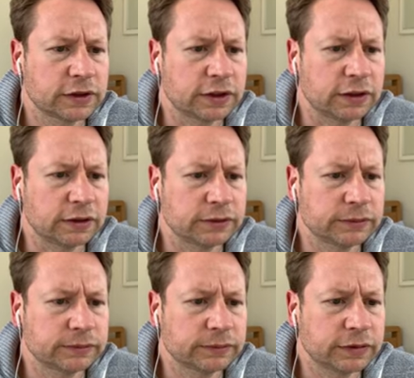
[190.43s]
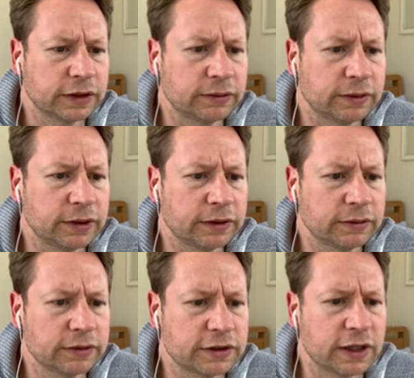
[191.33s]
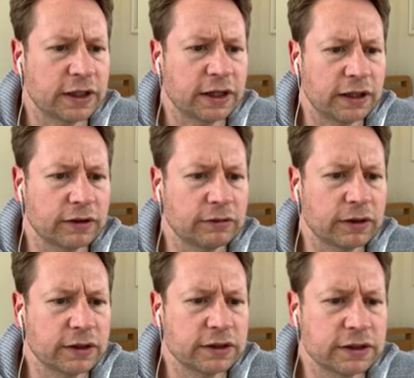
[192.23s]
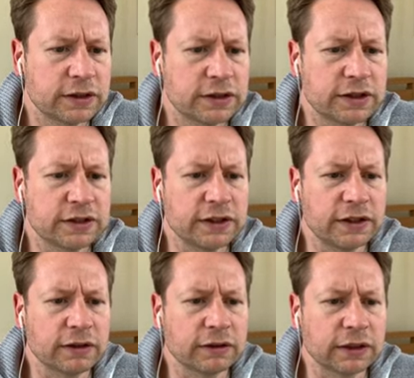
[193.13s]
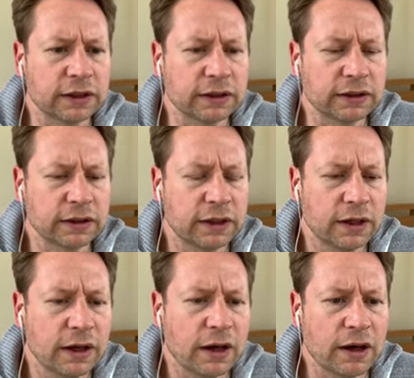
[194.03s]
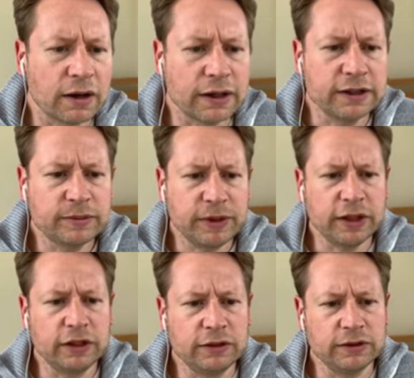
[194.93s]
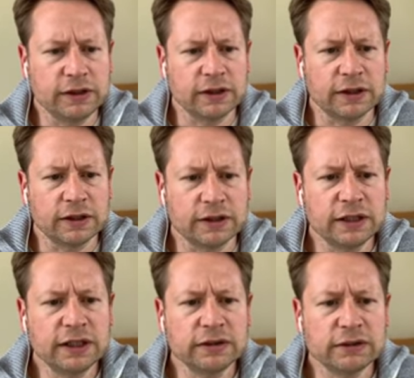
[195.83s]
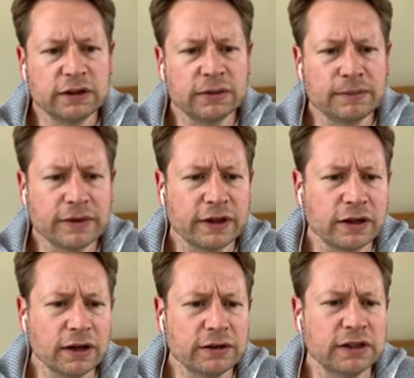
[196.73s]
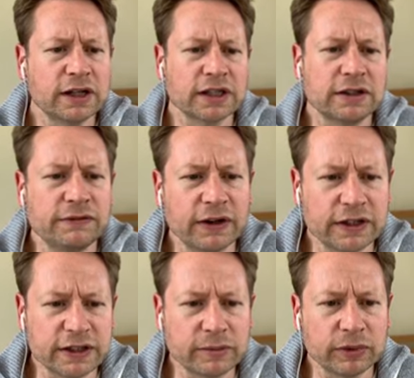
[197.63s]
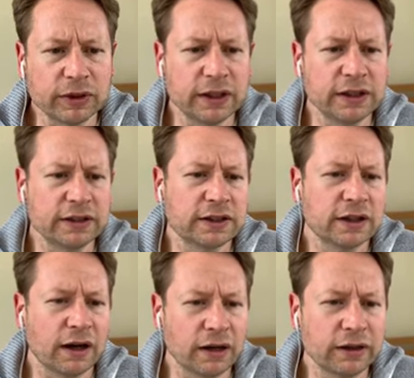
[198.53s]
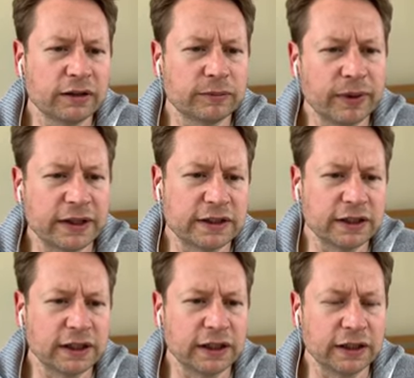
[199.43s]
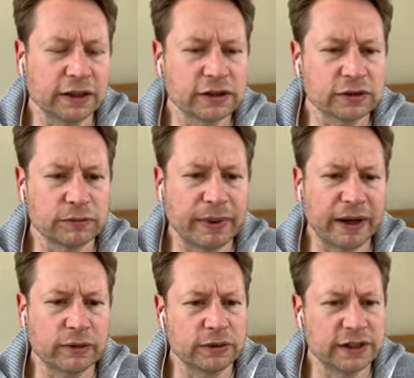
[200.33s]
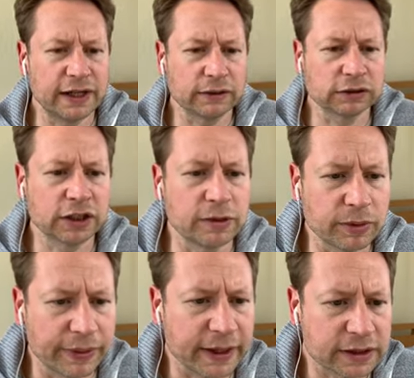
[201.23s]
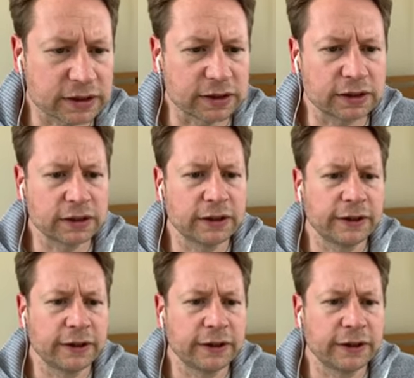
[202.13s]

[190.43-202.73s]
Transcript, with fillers: So there we go, and just get the hair right. As you can see, they've got little eyes, big cutesy eyes. Little the the nose is actually very simple. It's kind of basically a sort of backwards L shape on that side.